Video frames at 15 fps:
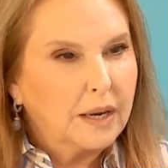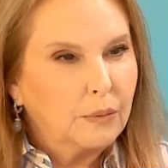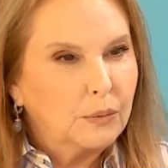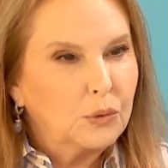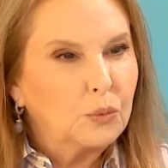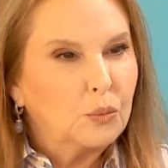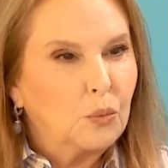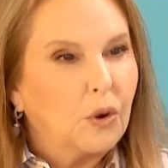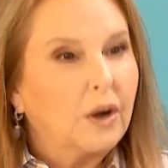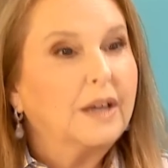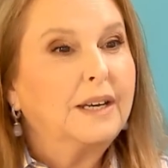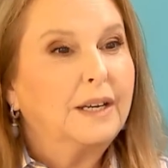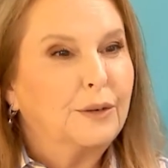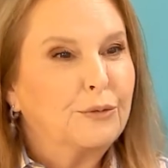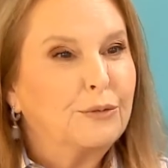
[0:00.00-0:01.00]
I was
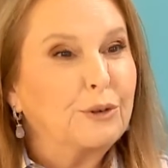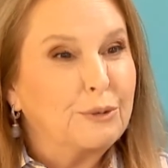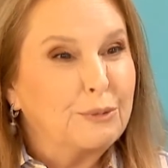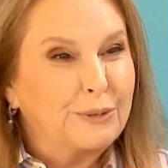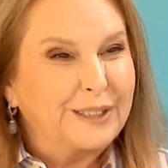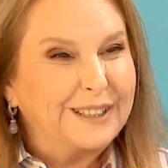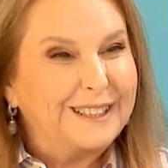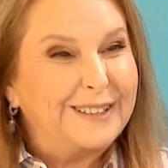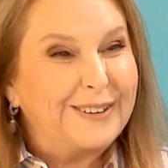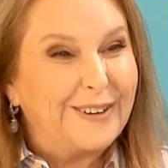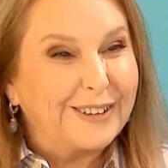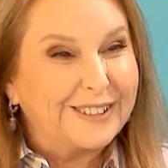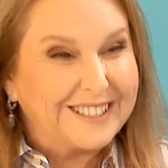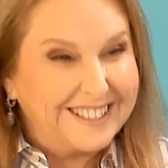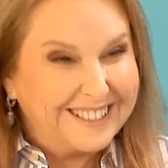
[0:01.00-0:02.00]
wanting for a really
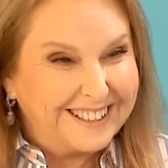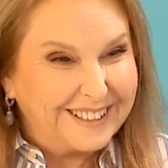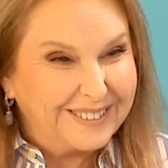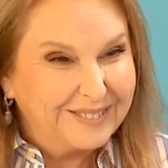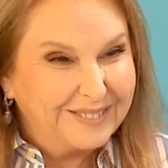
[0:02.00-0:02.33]
long time.